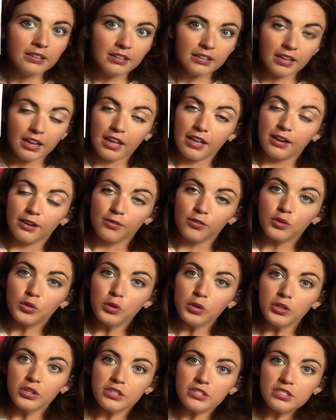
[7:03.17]
And of
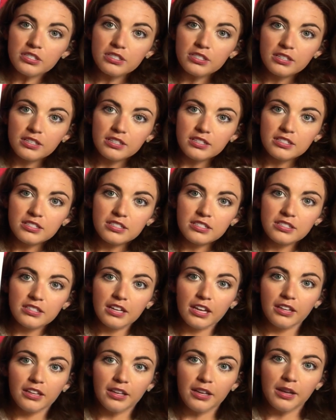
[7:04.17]
course,
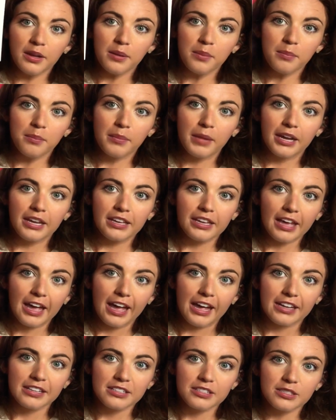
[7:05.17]
Stella, my
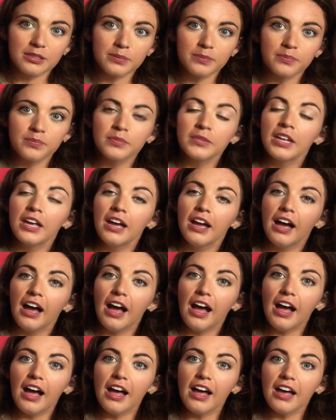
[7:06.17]
cat.
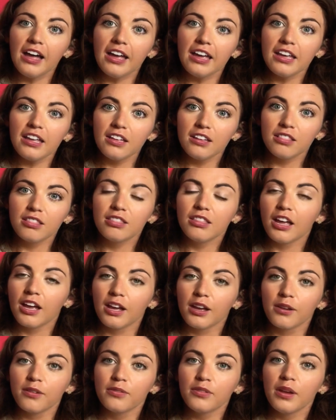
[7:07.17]
I
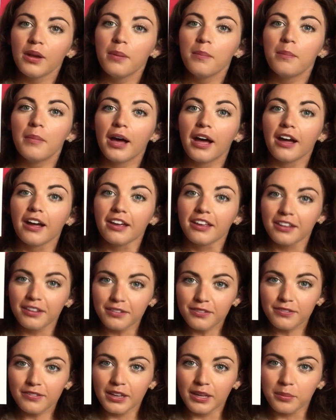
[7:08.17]
love my
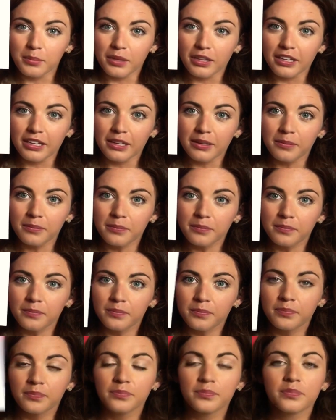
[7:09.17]
family.
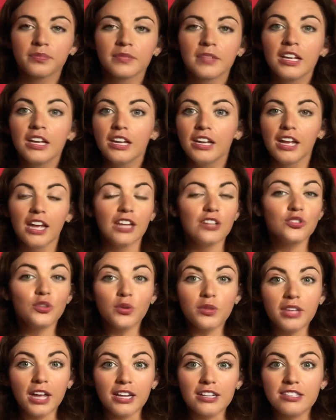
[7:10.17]
And so
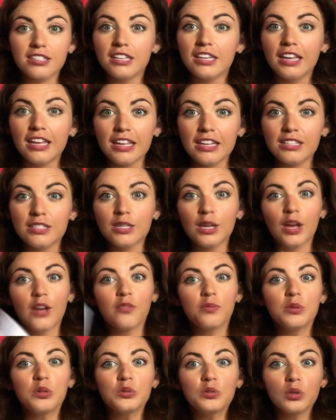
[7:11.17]
that's the end of
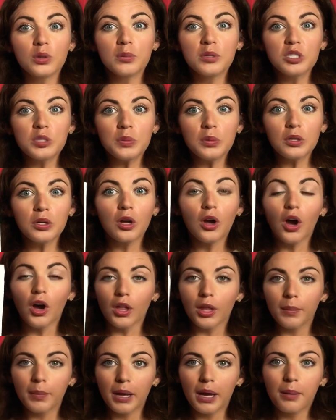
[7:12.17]
Miss Thorman's book, all
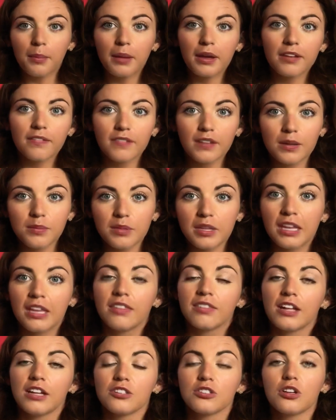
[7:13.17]
about my family, and
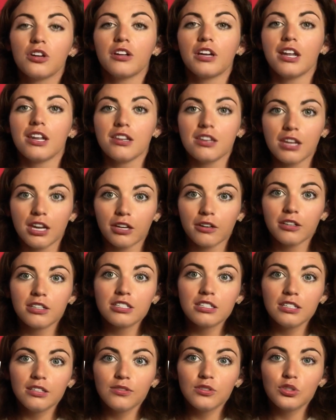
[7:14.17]
that's called a
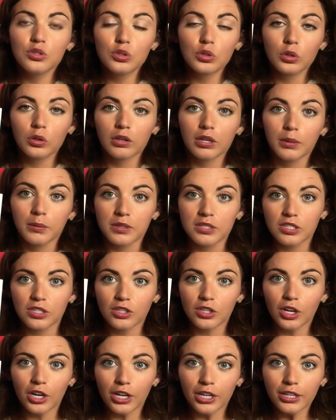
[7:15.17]
narrative story. What's it
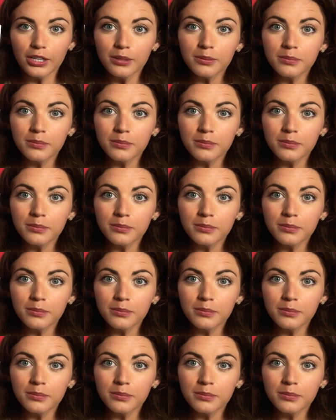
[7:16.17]
called?